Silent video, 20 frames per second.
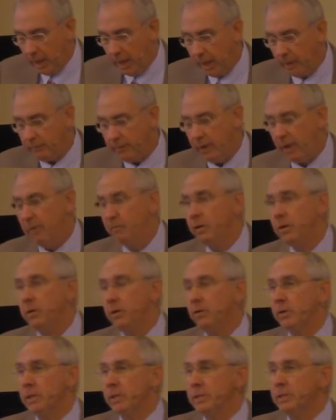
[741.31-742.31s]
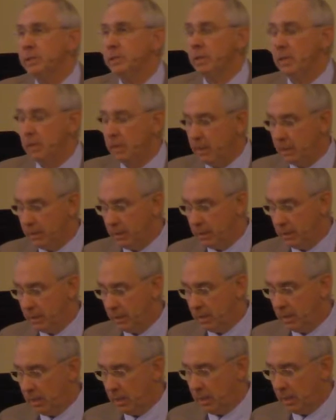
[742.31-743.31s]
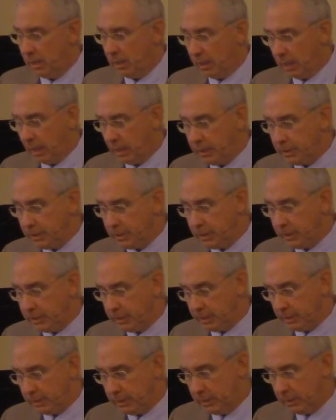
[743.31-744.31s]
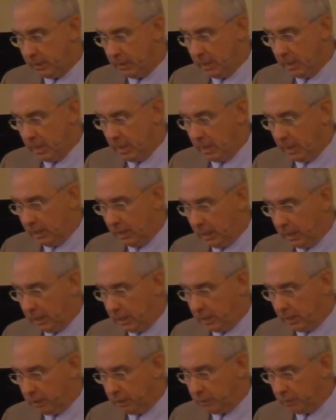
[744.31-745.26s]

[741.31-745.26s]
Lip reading: Have you ever noticed, like Jesus, that it